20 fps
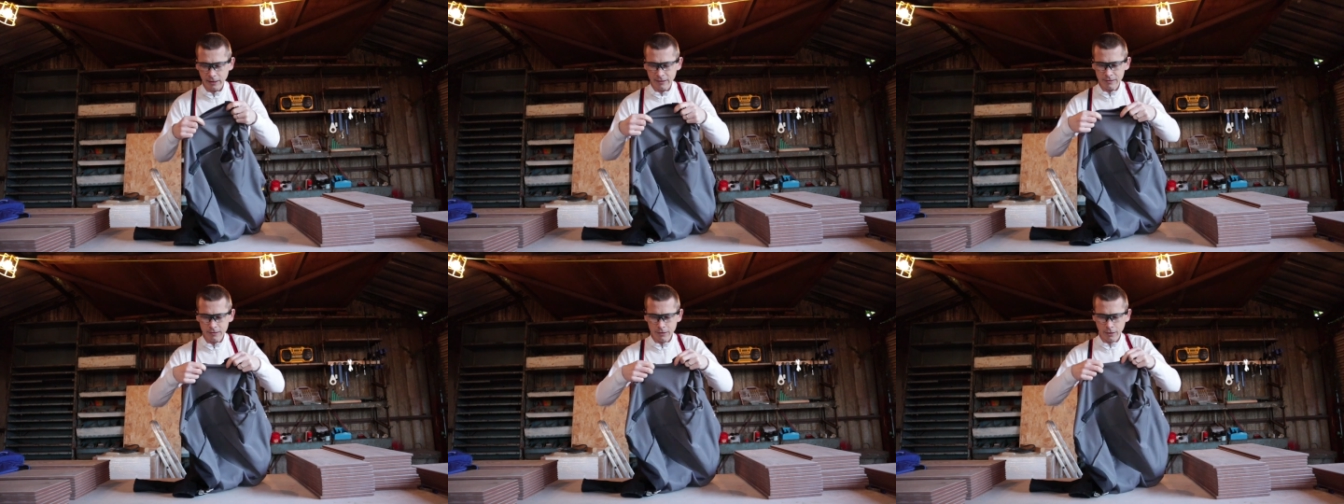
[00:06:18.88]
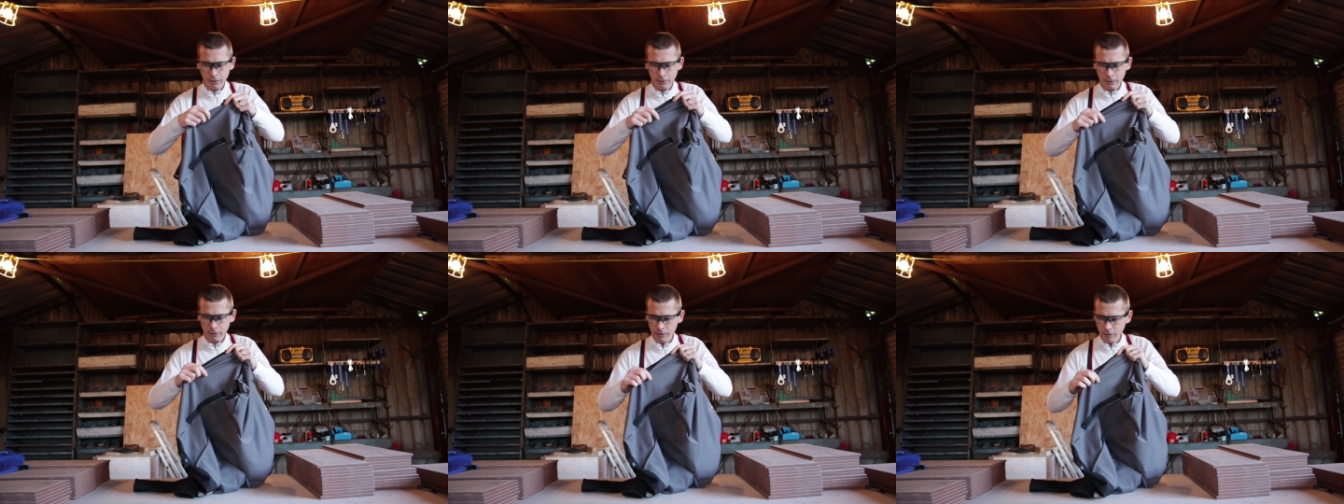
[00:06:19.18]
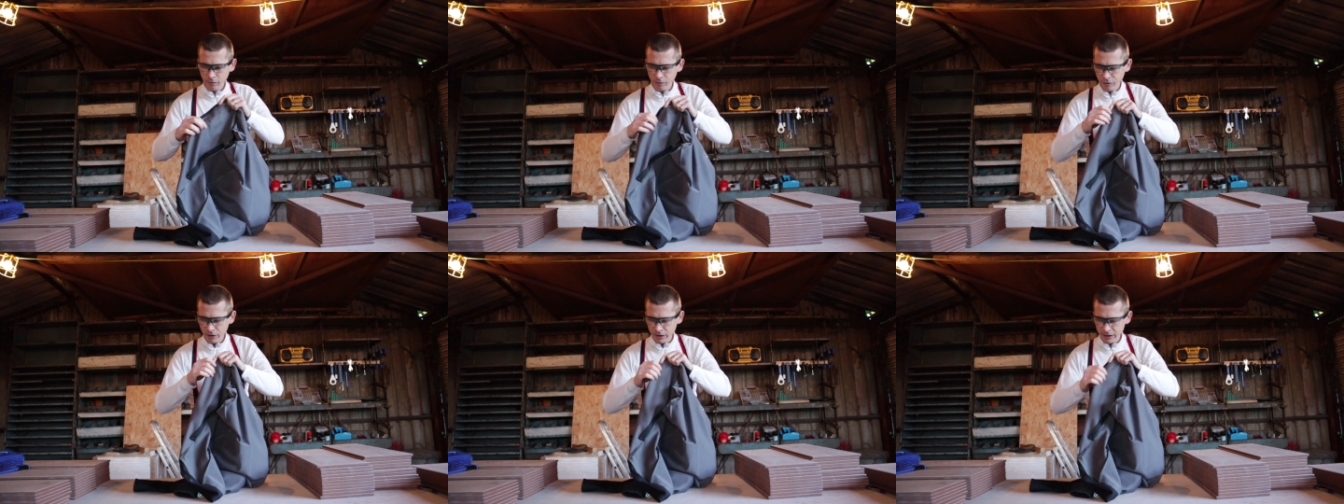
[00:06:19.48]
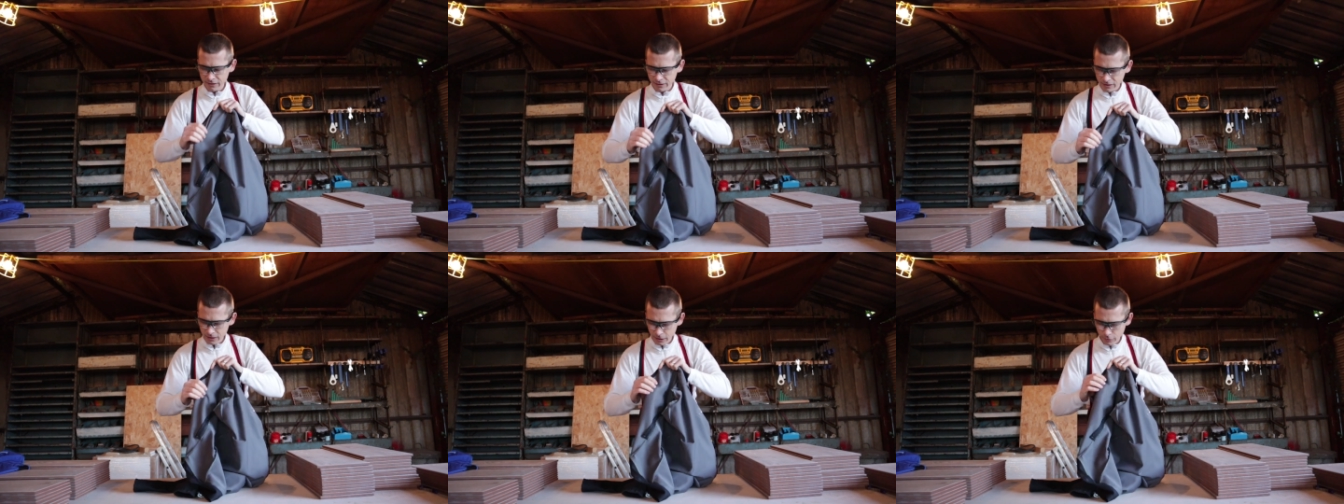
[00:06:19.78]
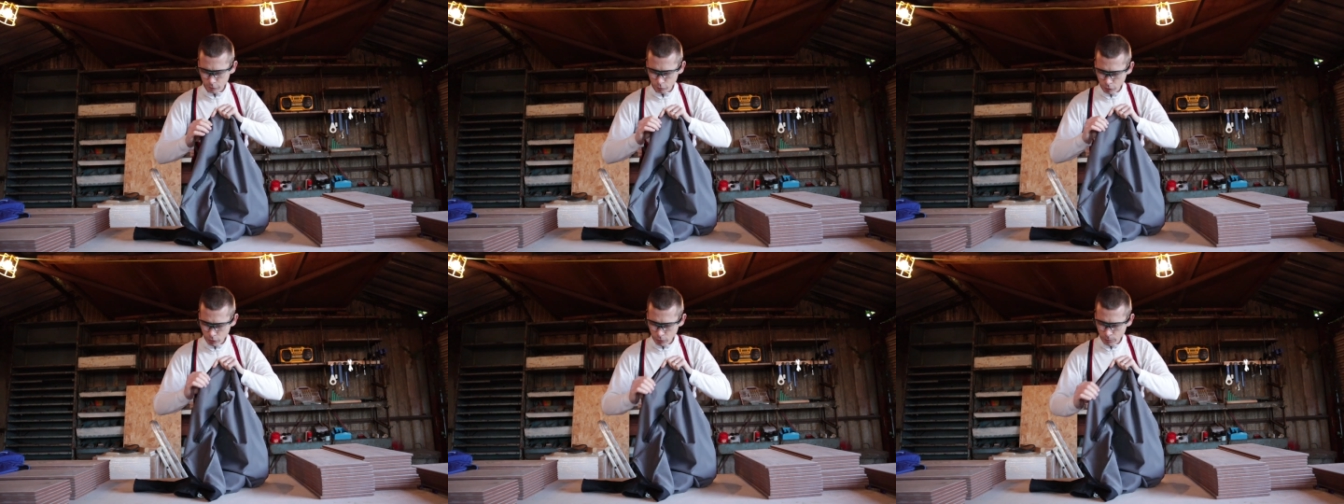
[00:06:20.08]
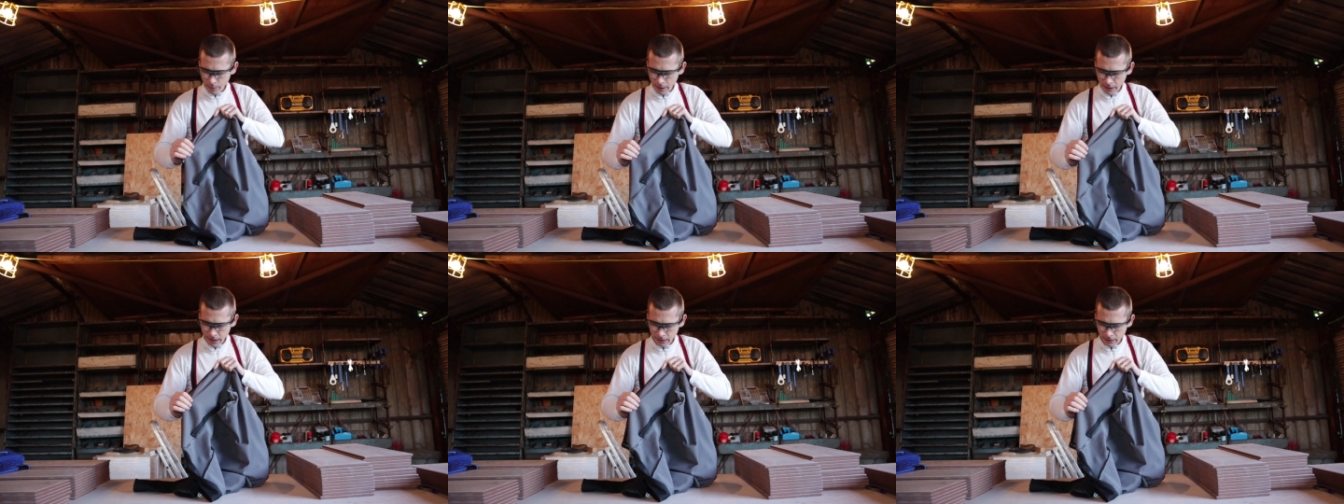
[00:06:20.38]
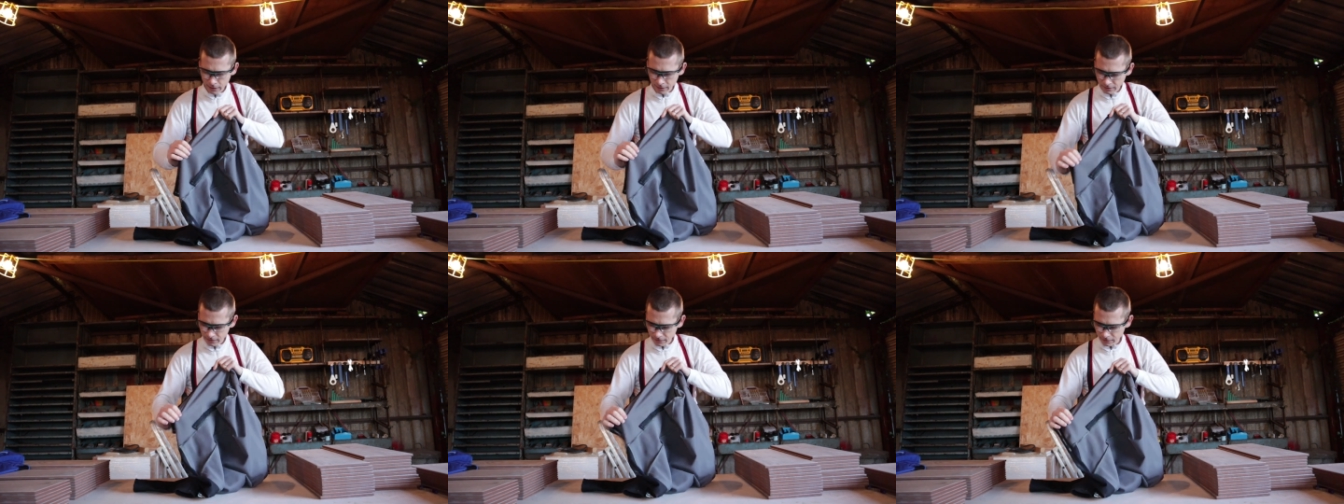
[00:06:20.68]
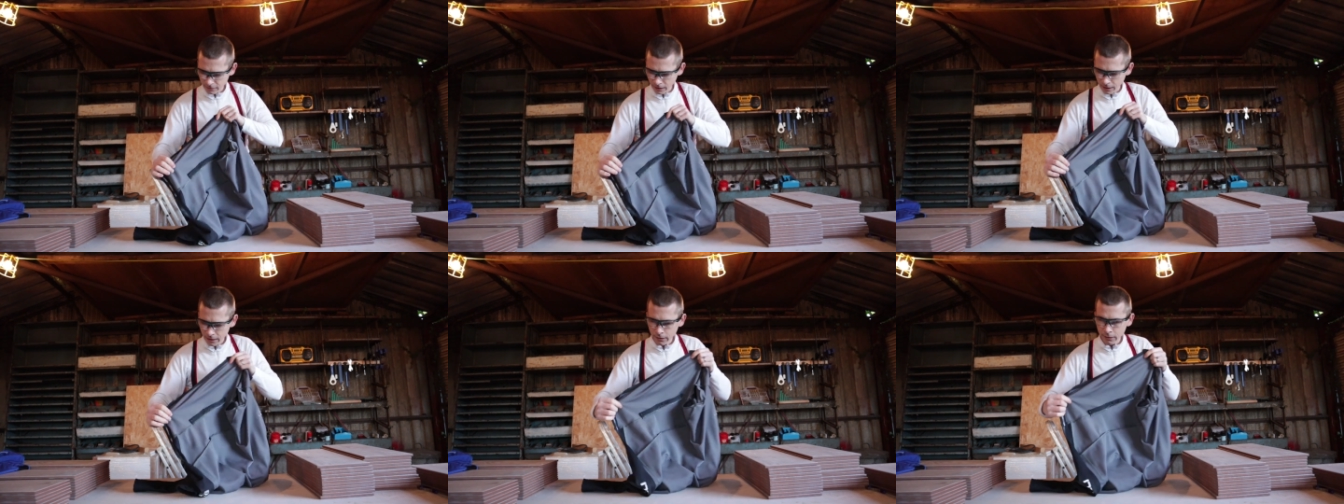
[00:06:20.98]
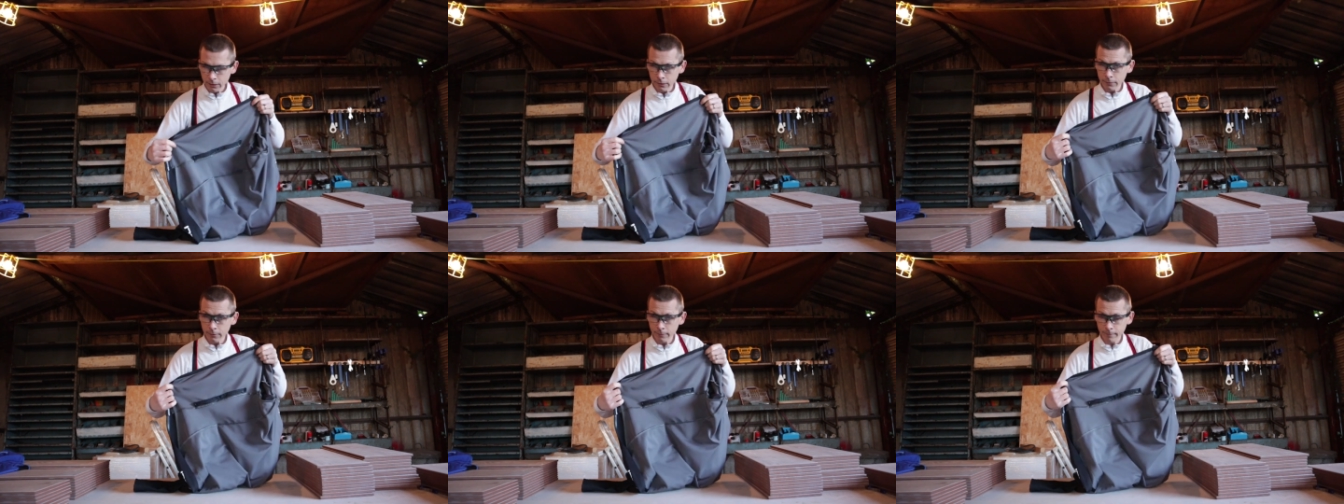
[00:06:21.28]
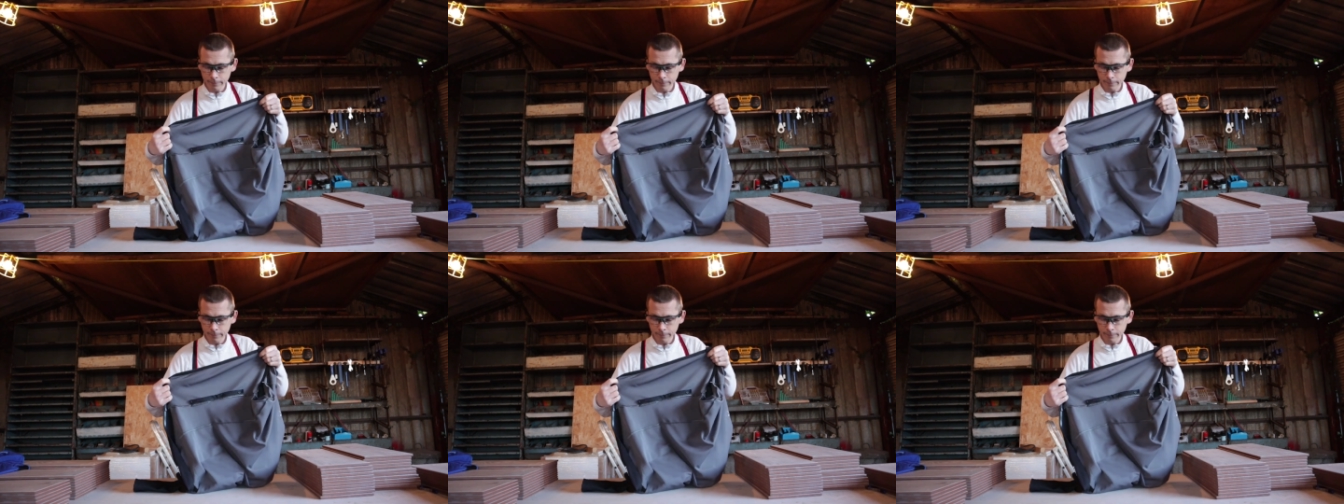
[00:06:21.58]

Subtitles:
it's not the fleecy Roubaix style